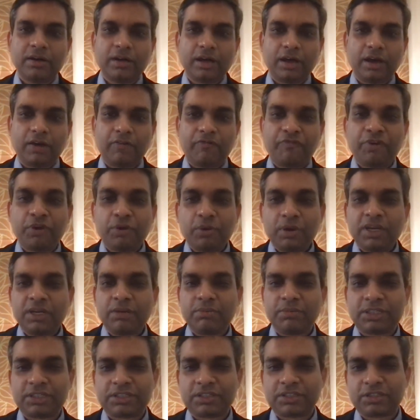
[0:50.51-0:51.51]
are fewer
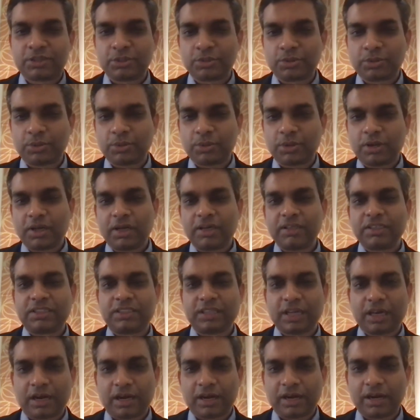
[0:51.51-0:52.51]
limits to
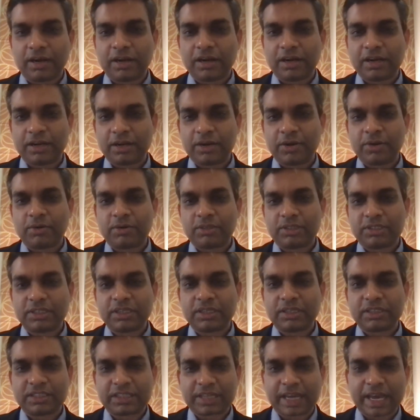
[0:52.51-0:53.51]

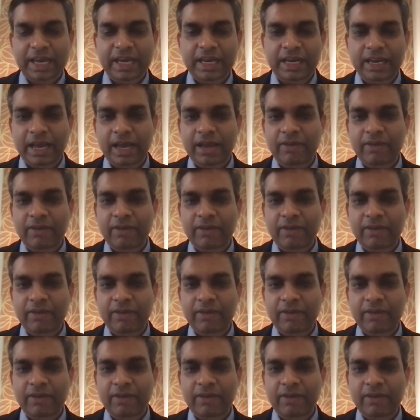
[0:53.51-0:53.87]
scale